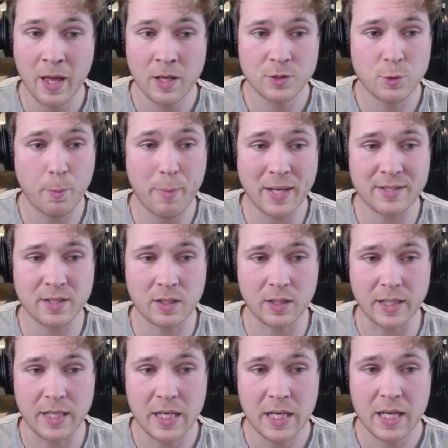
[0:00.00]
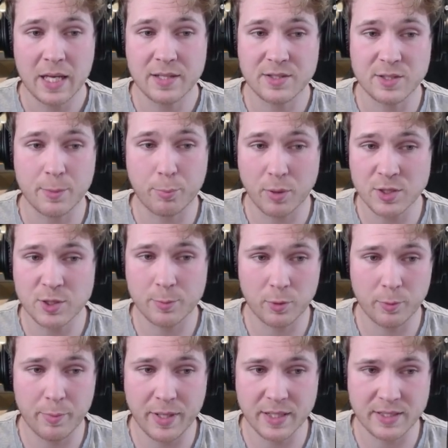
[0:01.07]
So basically, this is a
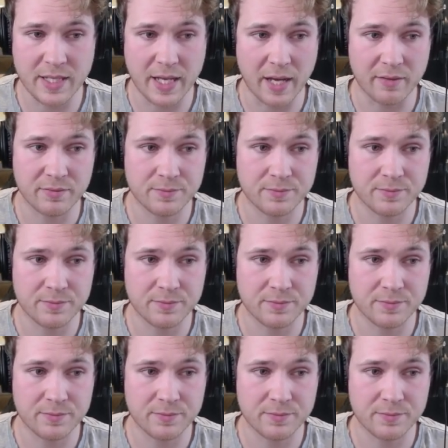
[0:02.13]
principled BSDF.